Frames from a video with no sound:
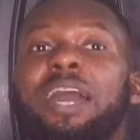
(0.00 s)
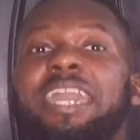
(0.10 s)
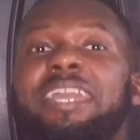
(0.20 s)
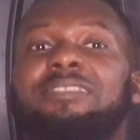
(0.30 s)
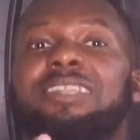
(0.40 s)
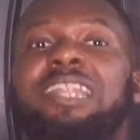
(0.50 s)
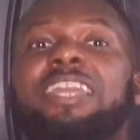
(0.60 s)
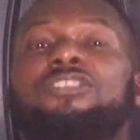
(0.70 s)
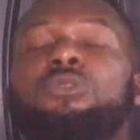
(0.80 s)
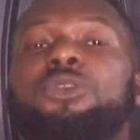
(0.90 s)
it
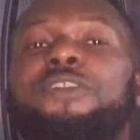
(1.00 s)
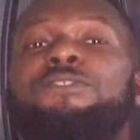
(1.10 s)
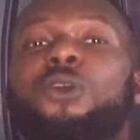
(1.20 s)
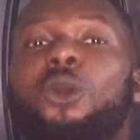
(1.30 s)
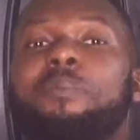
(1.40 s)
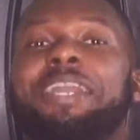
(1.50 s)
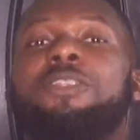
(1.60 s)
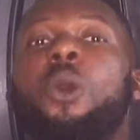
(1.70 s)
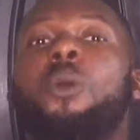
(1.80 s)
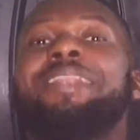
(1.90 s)
leads to you
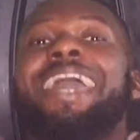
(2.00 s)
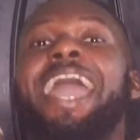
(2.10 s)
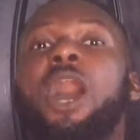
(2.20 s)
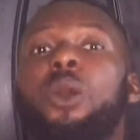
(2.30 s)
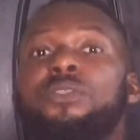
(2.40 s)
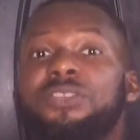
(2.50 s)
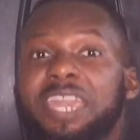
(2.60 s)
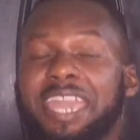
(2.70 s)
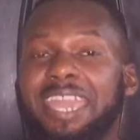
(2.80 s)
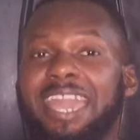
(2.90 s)
forming
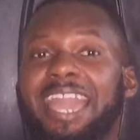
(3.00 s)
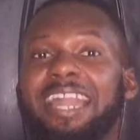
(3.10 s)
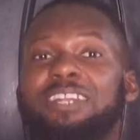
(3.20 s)
unhealthy